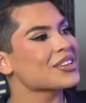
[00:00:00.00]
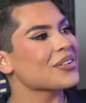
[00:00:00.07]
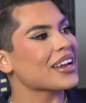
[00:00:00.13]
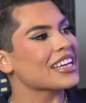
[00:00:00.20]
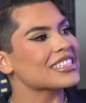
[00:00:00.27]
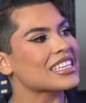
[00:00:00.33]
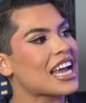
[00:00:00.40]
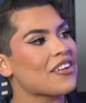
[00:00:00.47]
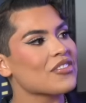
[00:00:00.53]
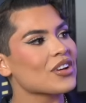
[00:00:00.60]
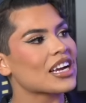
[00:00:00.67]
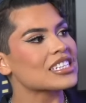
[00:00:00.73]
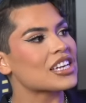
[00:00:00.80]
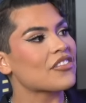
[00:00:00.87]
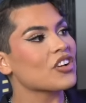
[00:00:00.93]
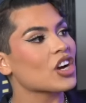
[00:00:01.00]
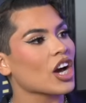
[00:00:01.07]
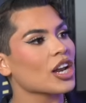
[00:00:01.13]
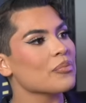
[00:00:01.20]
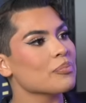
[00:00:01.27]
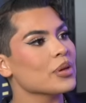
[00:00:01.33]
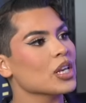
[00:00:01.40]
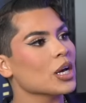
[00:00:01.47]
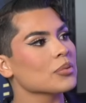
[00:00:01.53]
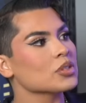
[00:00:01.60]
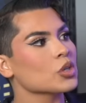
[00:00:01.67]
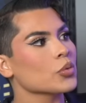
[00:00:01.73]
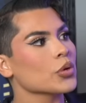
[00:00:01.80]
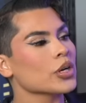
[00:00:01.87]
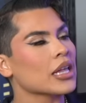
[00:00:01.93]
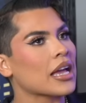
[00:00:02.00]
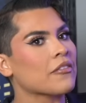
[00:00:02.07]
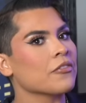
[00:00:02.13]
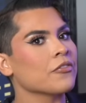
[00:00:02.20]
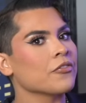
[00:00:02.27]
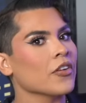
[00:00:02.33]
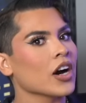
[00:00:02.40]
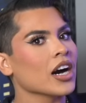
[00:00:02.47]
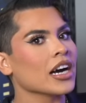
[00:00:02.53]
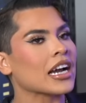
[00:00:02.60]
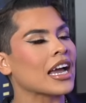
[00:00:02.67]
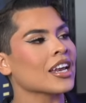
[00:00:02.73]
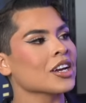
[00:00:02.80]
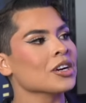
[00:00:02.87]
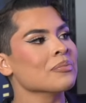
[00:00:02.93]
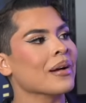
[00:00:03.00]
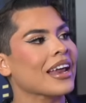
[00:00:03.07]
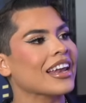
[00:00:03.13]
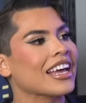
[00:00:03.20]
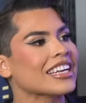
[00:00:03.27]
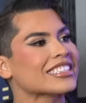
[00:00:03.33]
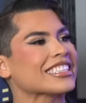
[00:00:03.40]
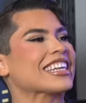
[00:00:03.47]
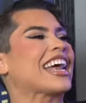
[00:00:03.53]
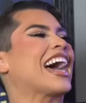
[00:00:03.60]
crazy. Yeah. Have you guys ever gotten beat up to where you're like, fuck, I learned my lesson.